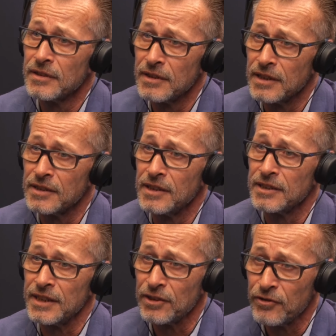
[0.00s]
there's, there's
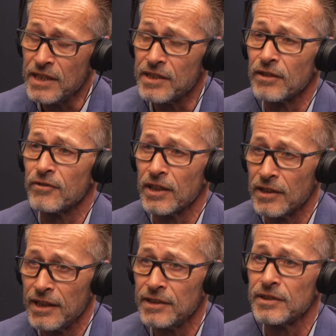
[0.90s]
increasing
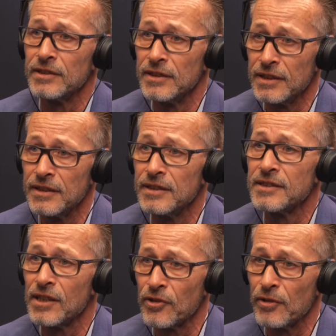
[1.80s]
regulation in, in
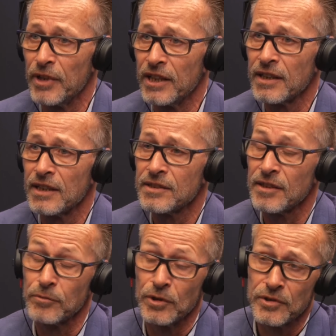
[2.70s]
South America,
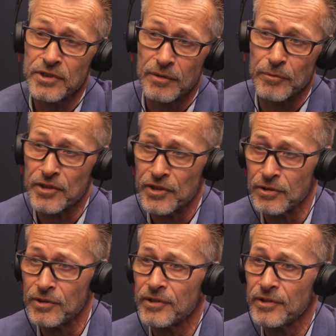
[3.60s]
some good, some not so good,